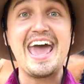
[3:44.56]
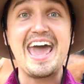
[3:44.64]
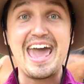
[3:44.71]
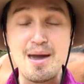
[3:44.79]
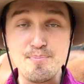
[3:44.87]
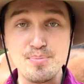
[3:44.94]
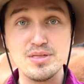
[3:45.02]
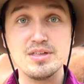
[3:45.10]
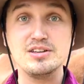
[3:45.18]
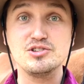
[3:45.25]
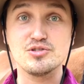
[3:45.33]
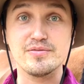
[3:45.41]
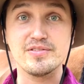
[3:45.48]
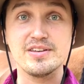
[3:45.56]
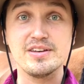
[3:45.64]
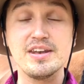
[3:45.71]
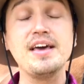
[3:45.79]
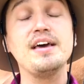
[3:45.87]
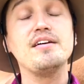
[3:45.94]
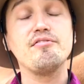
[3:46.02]
empathy driven,
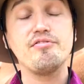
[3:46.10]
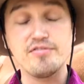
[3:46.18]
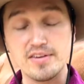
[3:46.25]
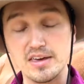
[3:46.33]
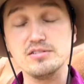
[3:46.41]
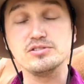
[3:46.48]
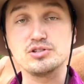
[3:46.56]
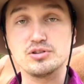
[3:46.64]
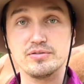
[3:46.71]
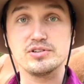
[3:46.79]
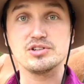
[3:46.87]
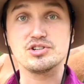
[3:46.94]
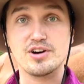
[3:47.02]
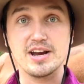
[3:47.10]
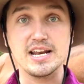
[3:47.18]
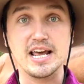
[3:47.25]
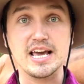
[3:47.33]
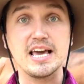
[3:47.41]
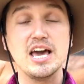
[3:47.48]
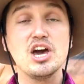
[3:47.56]
feel driven
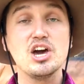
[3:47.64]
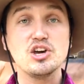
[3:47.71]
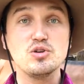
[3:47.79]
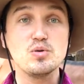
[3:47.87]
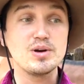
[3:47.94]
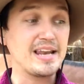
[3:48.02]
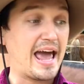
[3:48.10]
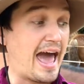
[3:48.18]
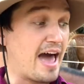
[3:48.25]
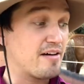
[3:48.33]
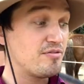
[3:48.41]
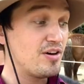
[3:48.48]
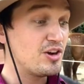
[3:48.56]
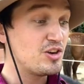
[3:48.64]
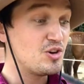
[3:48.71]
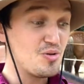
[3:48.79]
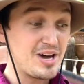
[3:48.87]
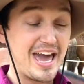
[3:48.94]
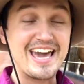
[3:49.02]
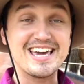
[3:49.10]
training, you can have your
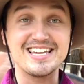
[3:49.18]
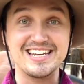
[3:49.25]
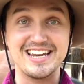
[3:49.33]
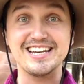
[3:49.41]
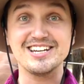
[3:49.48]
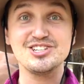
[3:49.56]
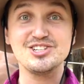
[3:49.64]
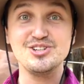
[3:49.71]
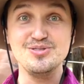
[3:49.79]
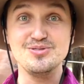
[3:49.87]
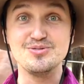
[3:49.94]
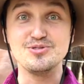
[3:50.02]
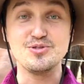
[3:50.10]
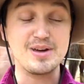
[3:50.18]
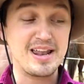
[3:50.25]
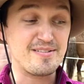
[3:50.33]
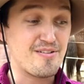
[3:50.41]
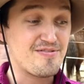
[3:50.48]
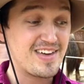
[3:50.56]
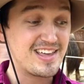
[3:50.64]
cake and eat it too. You can have
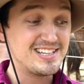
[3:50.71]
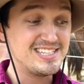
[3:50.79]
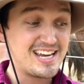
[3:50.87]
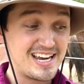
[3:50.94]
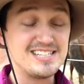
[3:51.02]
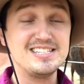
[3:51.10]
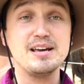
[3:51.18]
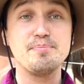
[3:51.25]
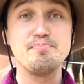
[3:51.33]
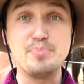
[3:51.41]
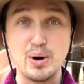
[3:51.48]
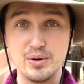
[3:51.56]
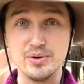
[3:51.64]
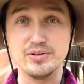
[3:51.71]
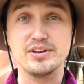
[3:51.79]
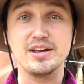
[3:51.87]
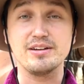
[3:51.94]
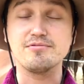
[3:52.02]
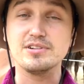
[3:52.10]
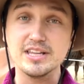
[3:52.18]
a fantastic bond
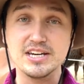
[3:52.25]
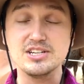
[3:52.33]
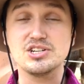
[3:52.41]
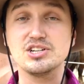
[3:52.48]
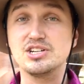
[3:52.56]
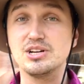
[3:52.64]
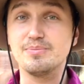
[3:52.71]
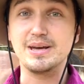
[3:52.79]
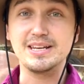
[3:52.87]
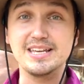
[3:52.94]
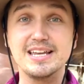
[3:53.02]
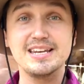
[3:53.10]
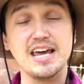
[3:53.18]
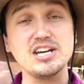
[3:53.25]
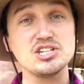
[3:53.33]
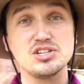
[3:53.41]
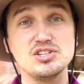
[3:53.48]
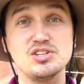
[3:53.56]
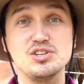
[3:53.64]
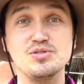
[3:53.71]
and relationship and
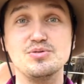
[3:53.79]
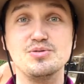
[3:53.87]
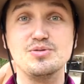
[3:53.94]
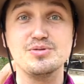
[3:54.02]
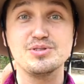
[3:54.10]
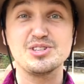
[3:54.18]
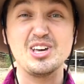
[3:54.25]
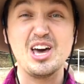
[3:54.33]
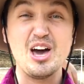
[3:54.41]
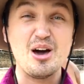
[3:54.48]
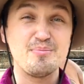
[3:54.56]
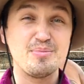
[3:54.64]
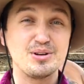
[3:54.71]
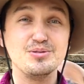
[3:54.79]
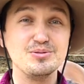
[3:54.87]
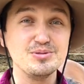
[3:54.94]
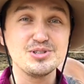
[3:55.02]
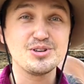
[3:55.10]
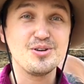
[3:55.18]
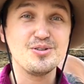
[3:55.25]
connection to your horse, but
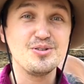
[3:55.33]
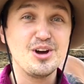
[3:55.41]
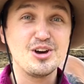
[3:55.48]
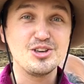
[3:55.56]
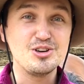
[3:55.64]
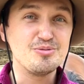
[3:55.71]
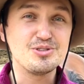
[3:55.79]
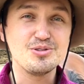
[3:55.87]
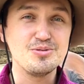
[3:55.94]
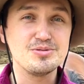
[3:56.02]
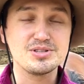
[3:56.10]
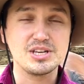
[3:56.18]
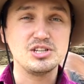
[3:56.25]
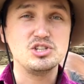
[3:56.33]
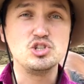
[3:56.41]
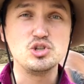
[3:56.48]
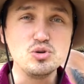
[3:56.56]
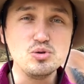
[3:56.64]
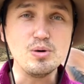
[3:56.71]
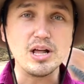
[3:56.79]
also you and your horse can
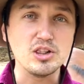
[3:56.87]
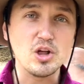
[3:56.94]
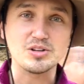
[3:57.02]
do a lot